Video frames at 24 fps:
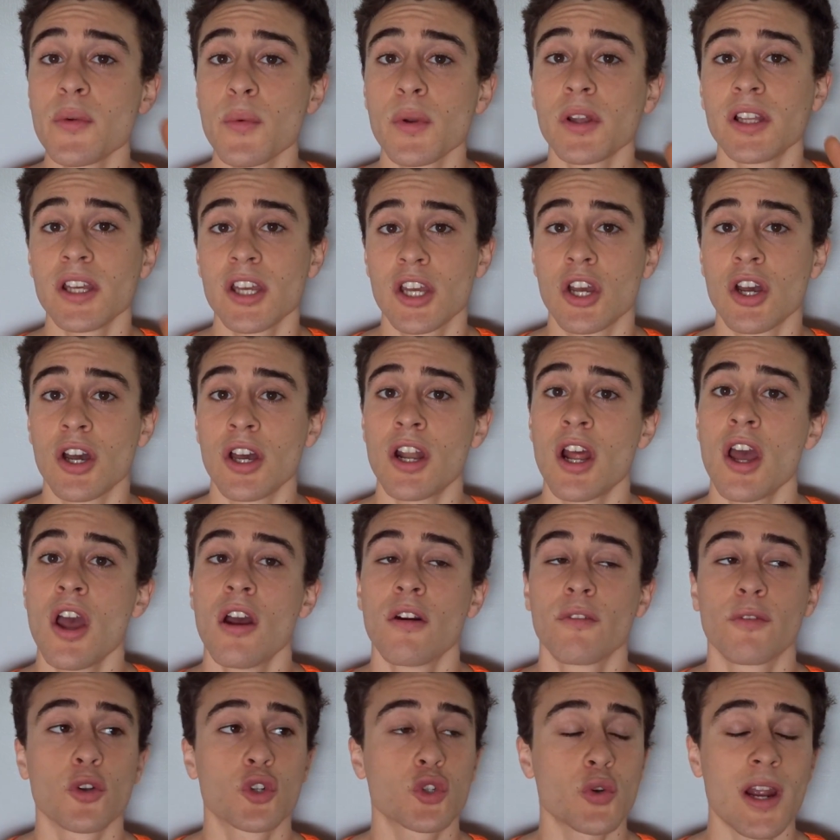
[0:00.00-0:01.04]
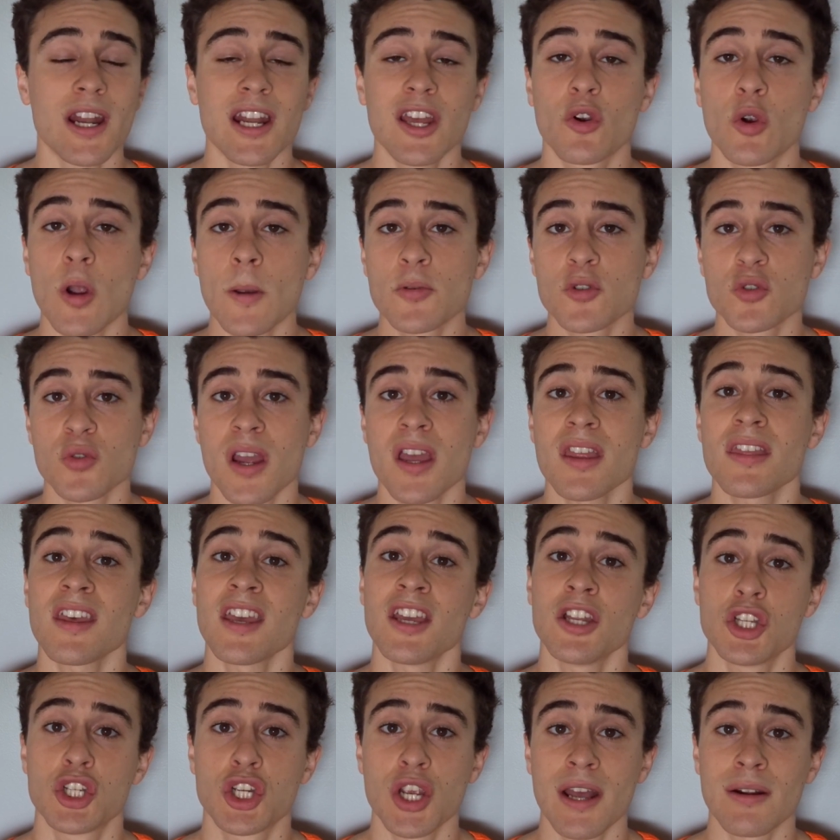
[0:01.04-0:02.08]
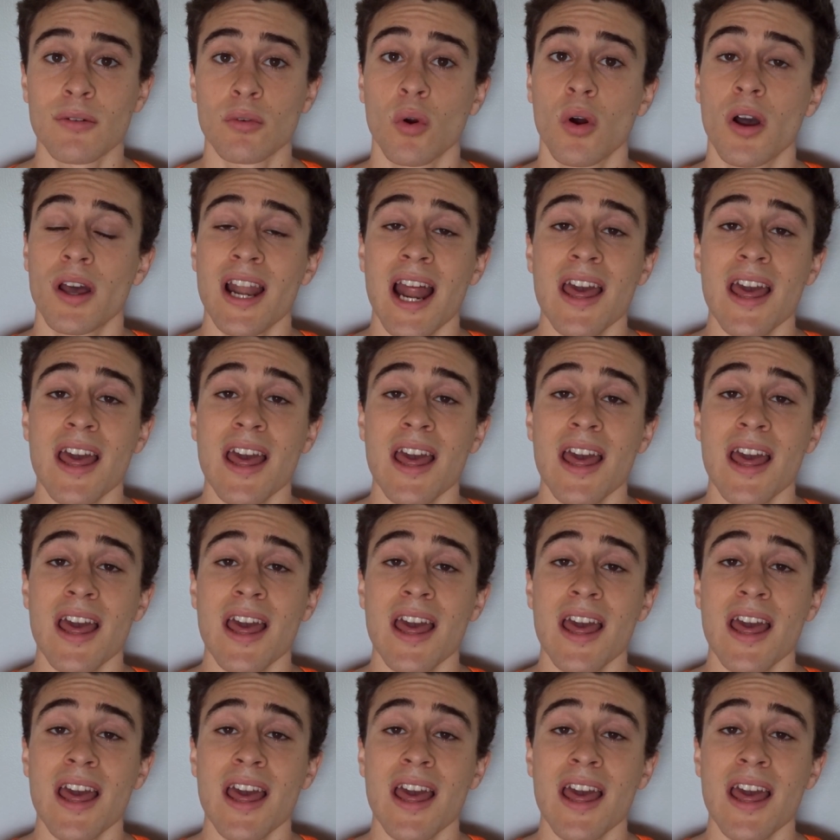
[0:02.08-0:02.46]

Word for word: really good for training grip strength in general.